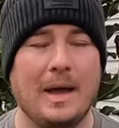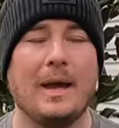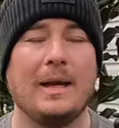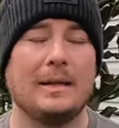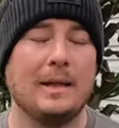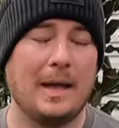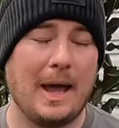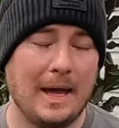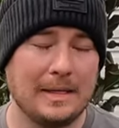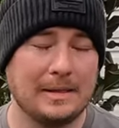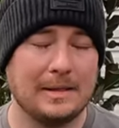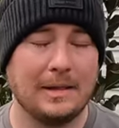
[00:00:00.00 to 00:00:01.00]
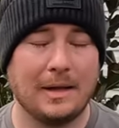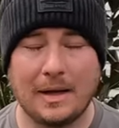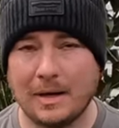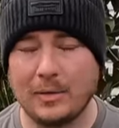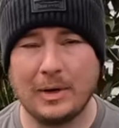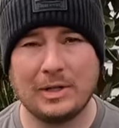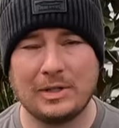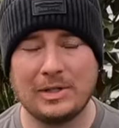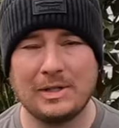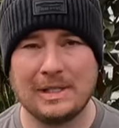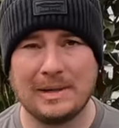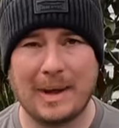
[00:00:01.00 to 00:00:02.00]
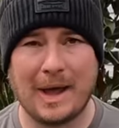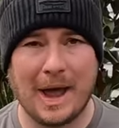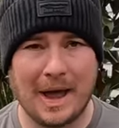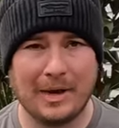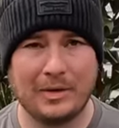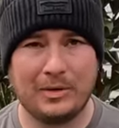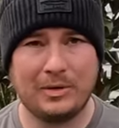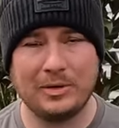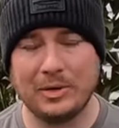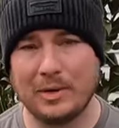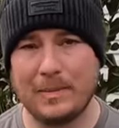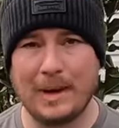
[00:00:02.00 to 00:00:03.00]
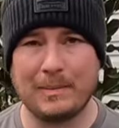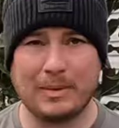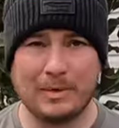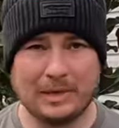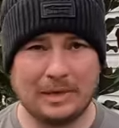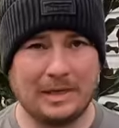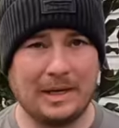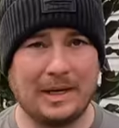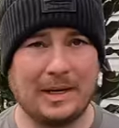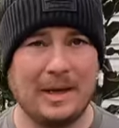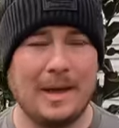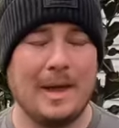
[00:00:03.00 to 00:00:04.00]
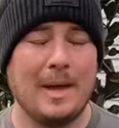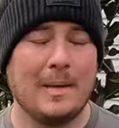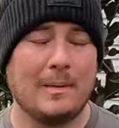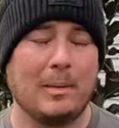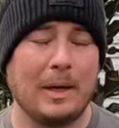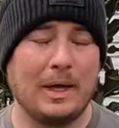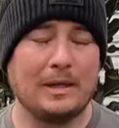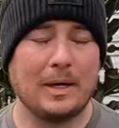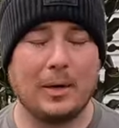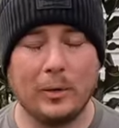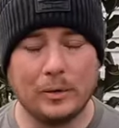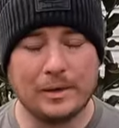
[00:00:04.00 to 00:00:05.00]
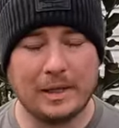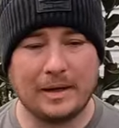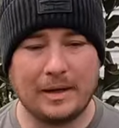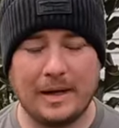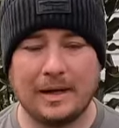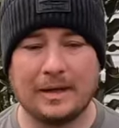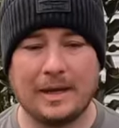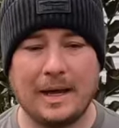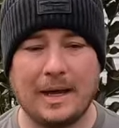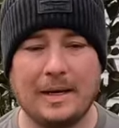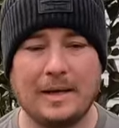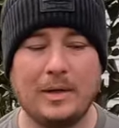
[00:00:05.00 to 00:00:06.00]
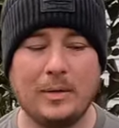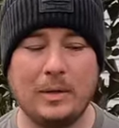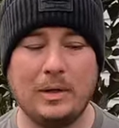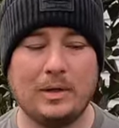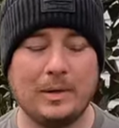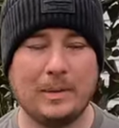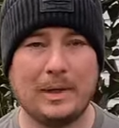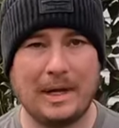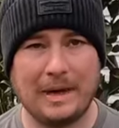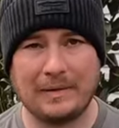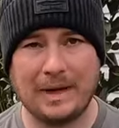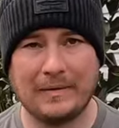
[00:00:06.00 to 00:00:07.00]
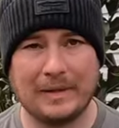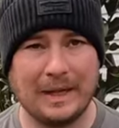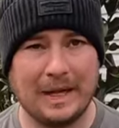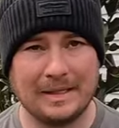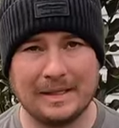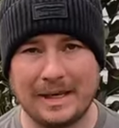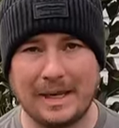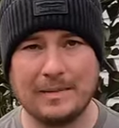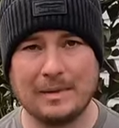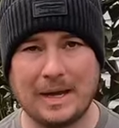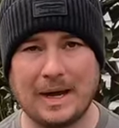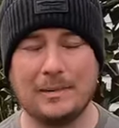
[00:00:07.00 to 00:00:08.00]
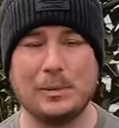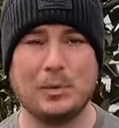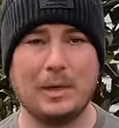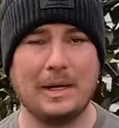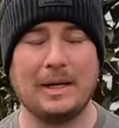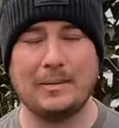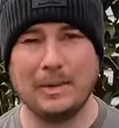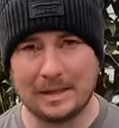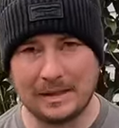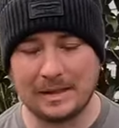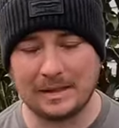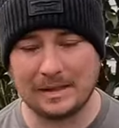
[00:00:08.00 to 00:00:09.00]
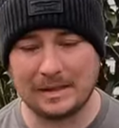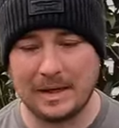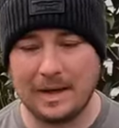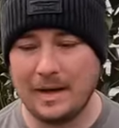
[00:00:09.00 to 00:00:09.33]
I get asked a lot of questions about how do you go about purchasing plants wholesale like that. Well, you typically have to have a landscape type oriented business.